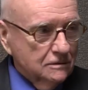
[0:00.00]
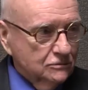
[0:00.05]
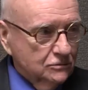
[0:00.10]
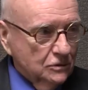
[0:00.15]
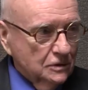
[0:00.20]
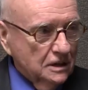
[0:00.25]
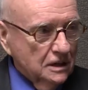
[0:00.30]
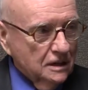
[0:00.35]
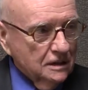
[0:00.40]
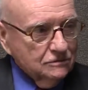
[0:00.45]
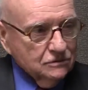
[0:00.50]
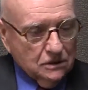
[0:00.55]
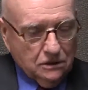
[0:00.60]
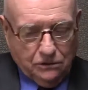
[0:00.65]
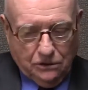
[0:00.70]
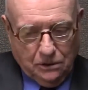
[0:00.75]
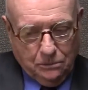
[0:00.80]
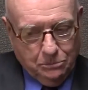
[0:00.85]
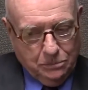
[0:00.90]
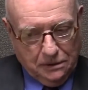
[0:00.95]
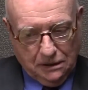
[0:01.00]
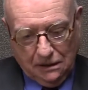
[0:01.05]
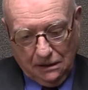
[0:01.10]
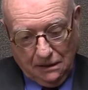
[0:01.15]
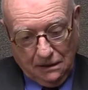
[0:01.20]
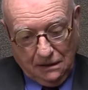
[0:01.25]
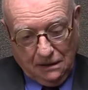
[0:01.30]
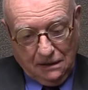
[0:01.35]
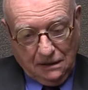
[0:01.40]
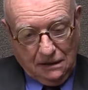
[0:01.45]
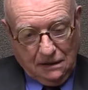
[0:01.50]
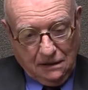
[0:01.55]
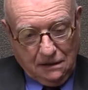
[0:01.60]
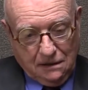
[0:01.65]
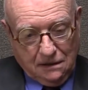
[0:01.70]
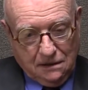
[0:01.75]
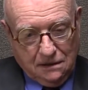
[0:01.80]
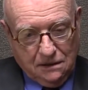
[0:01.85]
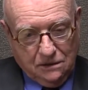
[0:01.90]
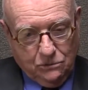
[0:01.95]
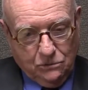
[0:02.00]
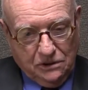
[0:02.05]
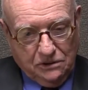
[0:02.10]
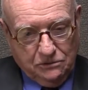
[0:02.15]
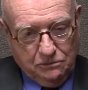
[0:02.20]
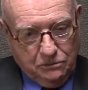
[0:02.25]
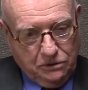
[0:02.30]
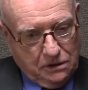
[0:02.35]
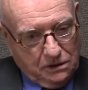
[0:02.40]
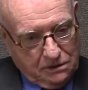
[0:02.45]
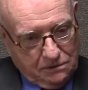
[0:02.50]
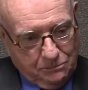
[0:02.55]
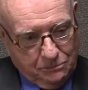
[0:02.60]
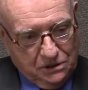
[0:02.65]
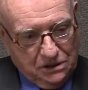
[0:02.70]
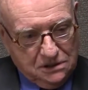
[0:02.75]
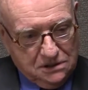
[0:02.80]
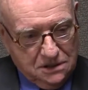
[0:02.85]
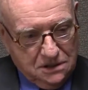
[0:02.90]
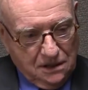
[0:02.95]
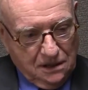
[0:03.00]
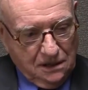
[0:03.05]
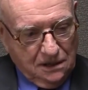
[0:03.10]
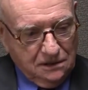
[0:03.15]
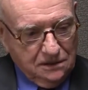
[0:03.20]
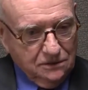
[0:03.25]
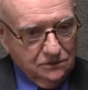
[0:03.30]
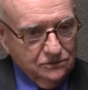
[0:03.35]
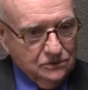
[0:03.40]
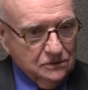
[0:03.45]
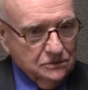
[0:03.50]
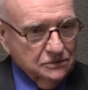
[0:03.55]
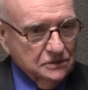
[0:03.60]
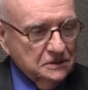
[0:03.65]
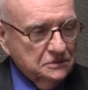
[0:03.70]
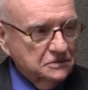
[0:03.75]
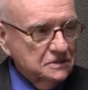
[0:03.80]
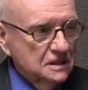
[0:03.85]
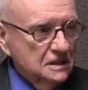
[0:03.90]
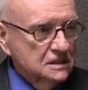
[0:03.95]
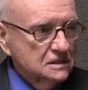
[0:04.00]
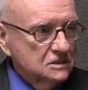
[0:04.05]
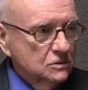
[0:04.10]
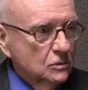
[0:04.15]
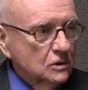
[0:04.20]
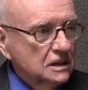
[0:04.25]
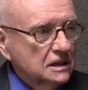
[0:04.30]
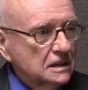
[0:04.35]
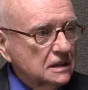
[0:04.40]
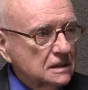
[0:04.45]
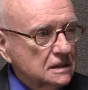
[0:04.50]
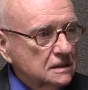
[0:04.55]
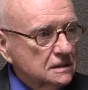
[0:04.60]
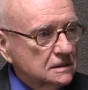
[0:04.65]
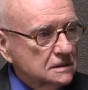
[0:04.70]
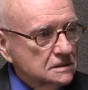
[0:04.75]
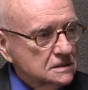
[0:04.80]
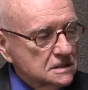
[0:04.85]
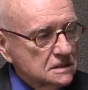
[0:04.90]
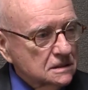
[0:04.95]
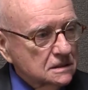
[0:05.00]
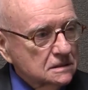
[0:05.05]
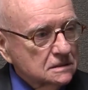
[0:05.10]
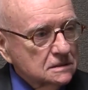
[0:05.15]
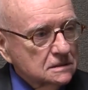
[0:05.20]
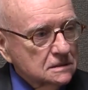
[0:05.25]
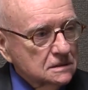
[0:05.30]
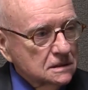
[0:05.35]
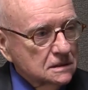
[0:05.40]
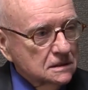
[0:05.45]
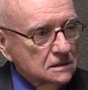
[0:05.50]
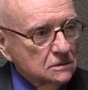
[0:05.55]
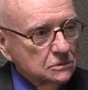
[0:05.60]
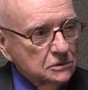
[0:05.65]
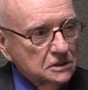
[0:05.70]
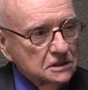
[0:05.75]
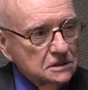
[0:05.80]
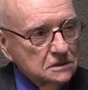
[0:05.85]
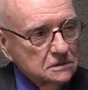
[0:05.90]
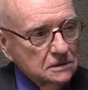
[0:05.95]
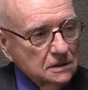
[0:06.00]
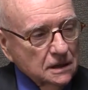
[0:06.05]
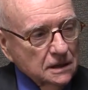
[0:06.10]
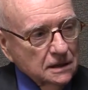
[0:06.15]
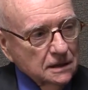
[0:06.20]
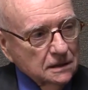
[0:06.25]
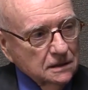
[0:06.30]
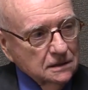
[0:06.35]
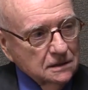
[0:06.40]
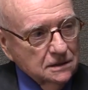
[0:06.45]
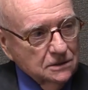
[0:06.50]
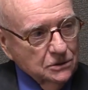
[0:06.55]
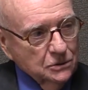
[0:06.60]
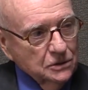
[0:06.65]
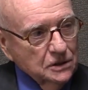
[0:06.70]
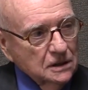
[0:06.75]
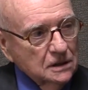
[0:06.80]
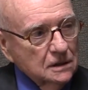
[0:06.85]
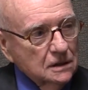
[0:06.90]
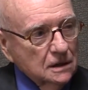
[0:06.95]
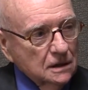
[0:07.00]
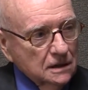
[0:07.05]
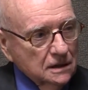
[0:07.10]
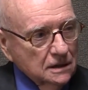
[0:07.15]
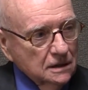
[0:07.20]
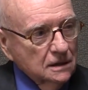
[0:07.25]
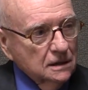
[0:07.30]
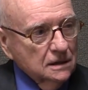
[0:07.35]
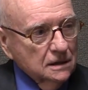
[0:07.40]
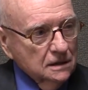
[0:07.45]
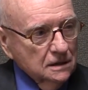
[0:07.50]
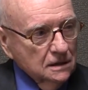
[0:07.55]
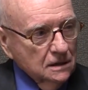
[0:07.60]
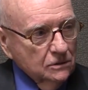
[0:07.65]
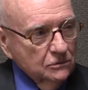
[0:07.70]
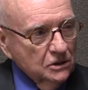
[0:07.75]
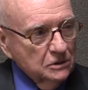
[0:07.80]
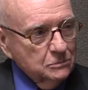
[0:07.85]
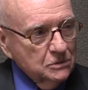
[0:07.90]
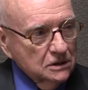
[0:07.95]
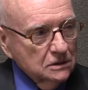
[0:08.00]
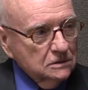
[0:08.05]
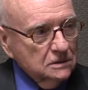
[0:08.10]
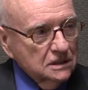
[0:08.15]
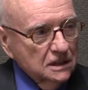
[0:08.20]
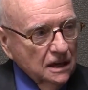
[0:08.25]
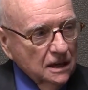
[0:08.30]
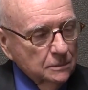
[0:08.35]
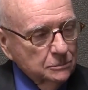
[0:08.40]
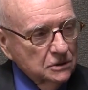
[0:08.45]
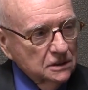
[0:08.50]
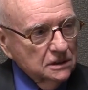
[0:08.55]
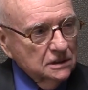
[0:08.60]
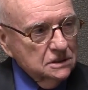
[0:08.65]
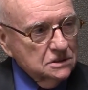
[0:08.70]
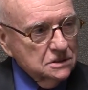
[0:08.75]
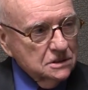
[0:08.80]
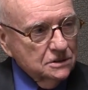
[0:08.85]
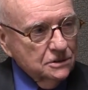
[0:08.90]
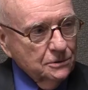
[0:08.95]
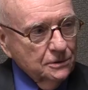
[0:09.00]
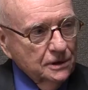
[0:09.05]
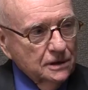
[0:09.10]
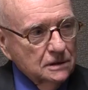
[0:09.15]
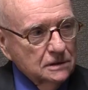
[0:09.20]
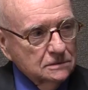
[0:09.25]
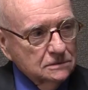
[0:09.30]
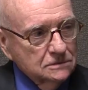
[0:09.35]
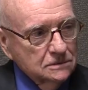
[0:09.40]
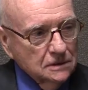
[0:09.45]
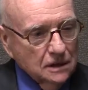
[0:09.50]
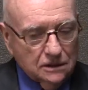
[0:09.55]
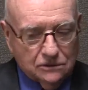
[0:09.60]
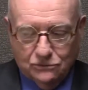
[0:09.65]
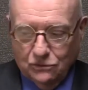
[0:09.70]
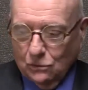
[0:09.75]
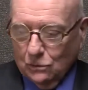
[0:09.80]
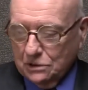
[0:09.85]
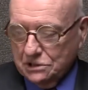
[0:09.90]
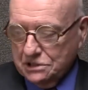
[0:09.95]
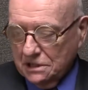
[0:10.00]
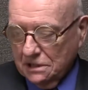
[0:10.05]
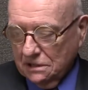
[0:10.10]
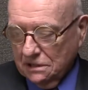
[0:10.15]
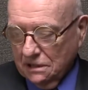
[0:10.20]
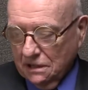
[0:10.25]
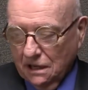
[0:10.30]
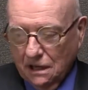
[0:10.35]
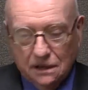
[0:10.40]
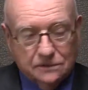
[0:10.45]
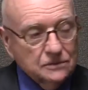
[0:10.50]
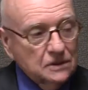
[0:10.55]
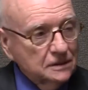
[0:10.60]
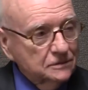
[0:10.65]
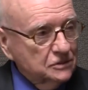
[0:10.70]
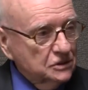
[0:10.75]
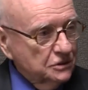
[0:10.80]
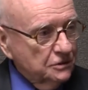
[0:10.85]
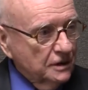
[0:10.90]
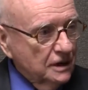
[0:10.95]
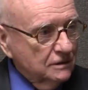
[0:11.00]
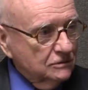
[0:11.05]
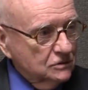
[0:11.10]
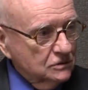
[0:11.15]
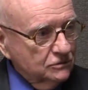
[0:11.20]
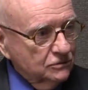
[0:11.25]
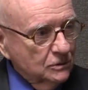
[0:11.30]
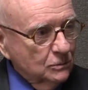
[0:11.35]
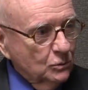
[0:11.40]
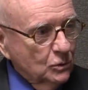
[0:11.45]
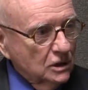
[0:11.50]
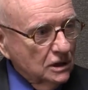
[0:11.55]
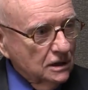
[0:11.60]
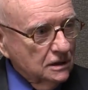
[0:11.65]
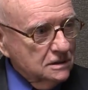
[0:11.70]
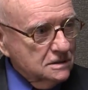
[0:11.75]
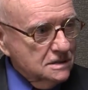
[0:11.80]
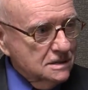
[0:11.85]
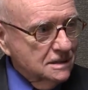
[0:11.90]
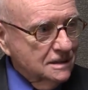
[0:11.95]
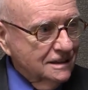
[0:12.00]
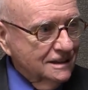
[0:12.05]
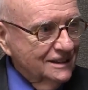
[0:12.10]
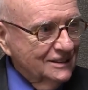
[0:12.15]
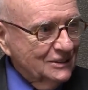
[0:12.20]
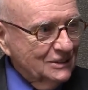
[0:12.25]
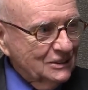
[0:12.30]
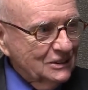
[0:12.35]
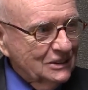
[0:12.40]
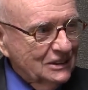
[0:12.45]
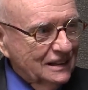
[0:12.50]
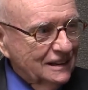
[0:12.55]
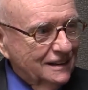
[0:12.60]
we have a group that we've been together for 15, 20 years that we do a lot of canoeing and a lot of hiking. We've been on the Appalachian Trail. Unfortunately, I've never traveled from one end to the other.